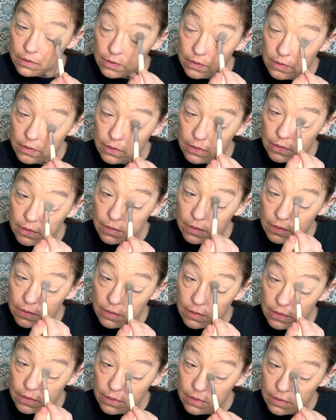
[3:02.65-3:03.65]

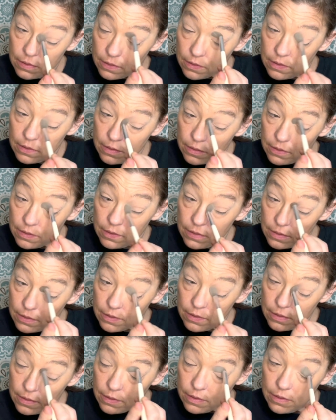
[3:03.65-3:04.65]

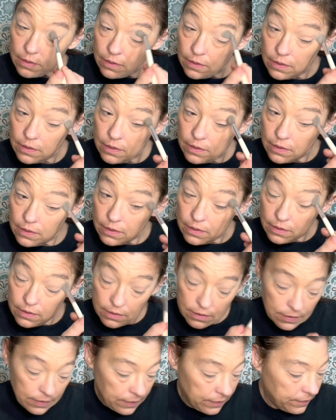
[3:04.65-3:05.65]

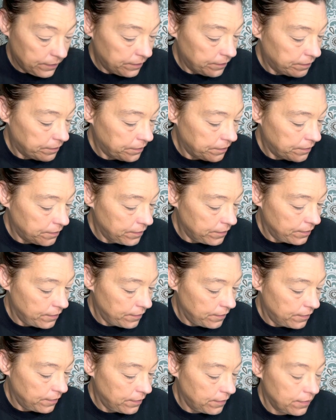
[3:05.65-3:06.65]

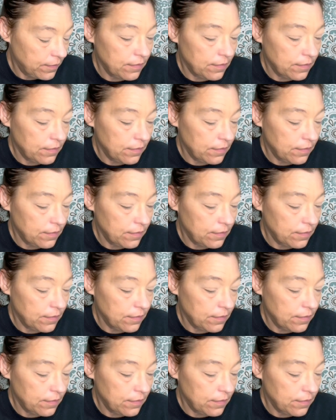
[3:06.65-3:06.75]
Nothing is said.